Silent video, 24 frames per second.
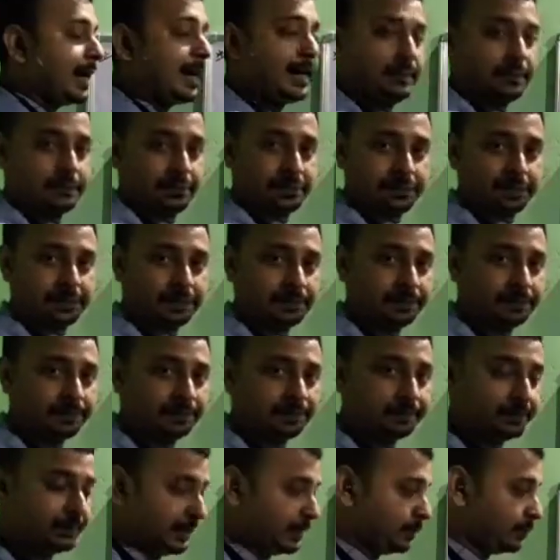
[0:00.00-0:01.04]
kites.
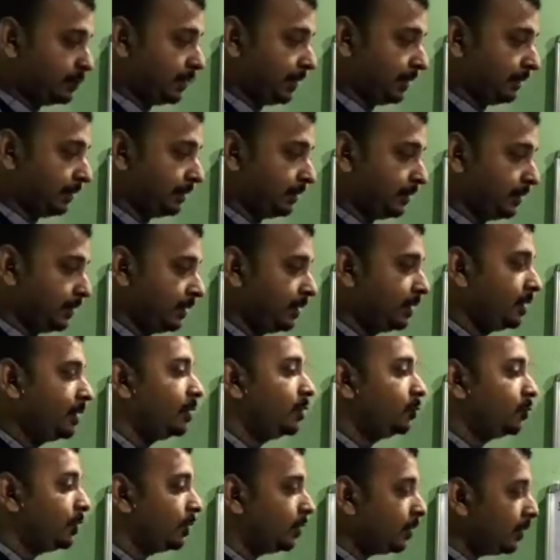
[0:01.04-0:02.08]
This one,
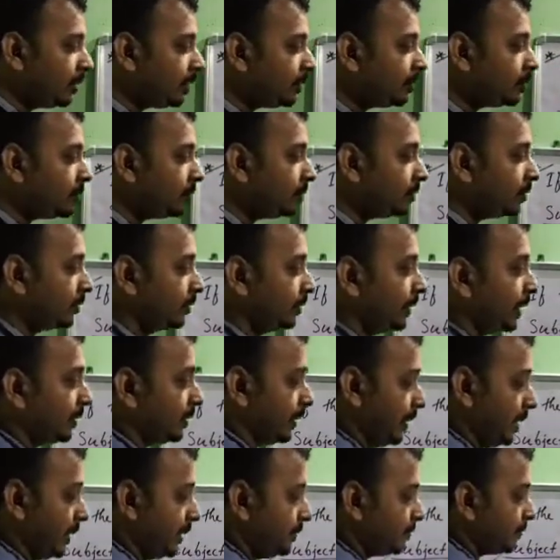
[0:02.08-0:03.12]
we all know that
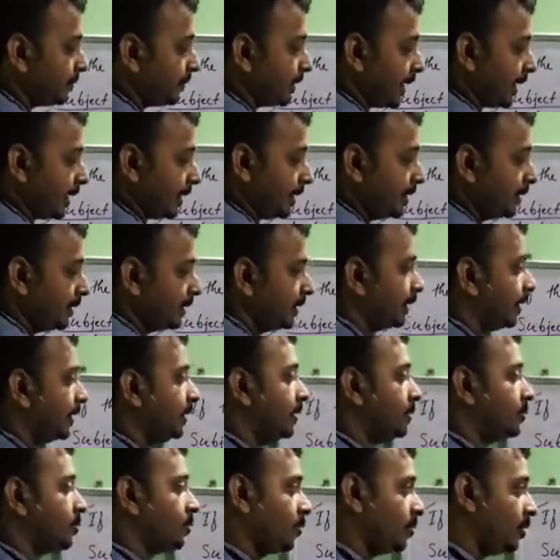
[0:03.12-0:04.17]
he fly,
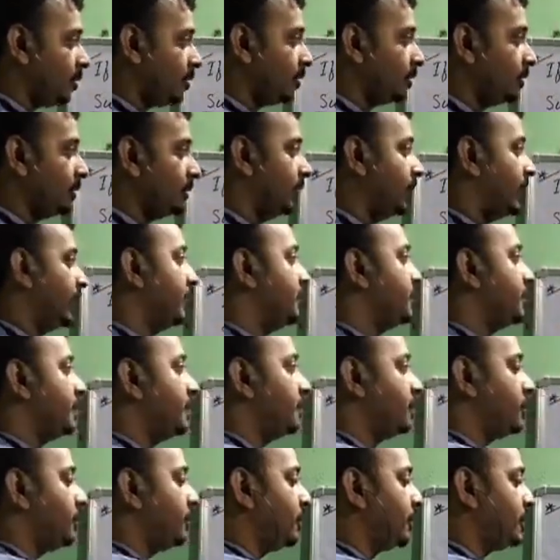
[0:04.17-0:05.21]
it is wrong in
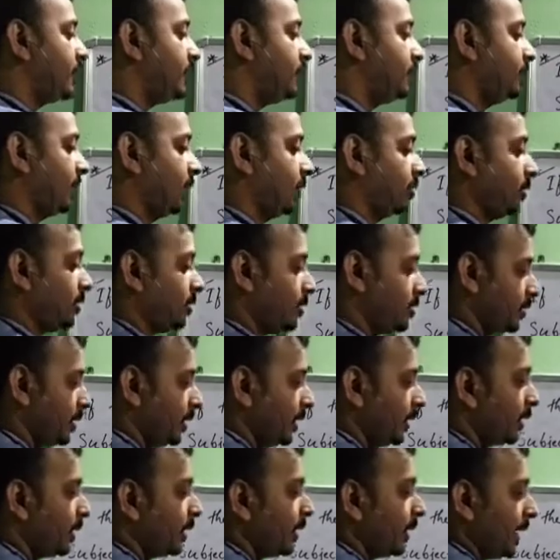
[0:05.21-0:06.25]
simple present
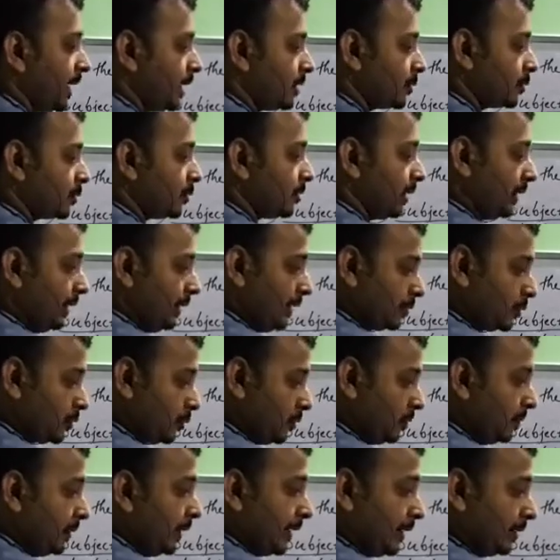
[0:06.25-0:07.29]
because S or ES
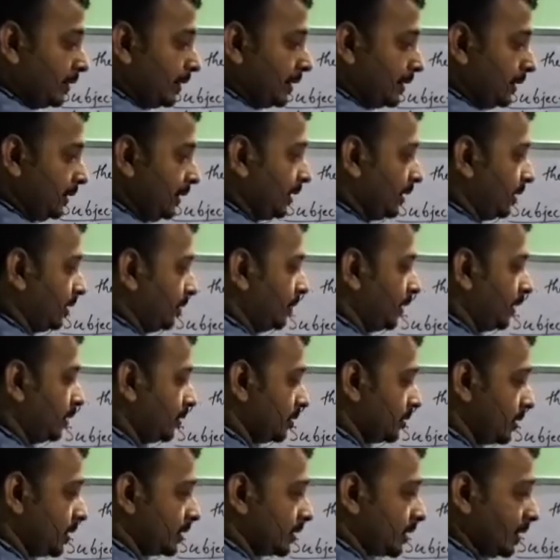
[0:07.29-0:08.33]
to be added here
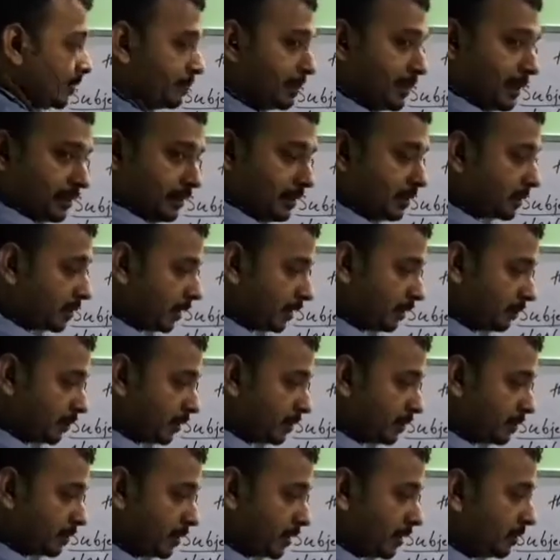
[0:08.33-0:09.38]
because the subject is third
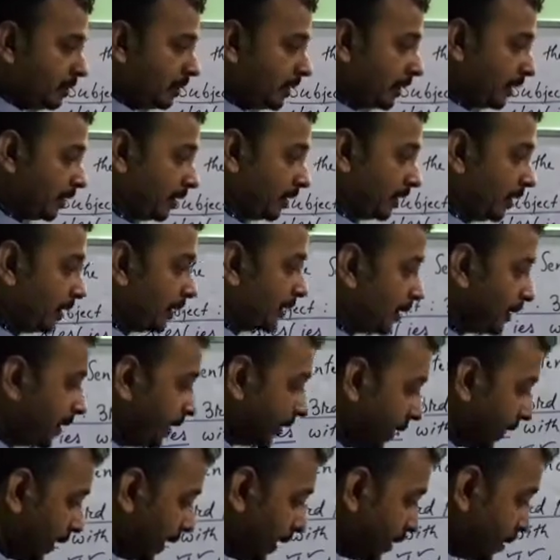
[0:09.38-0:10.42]
person singular.
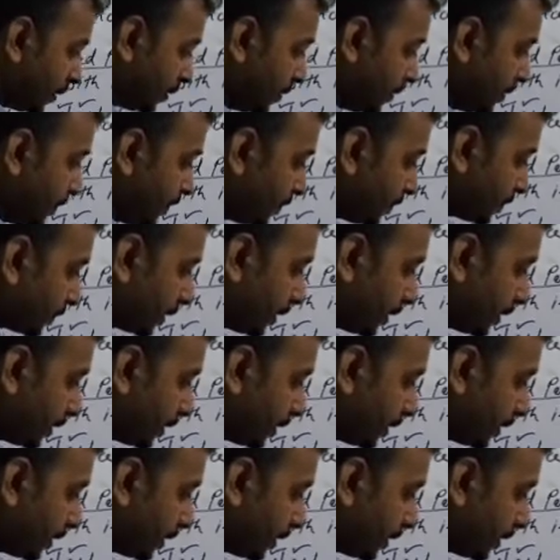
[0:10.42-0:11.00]
Now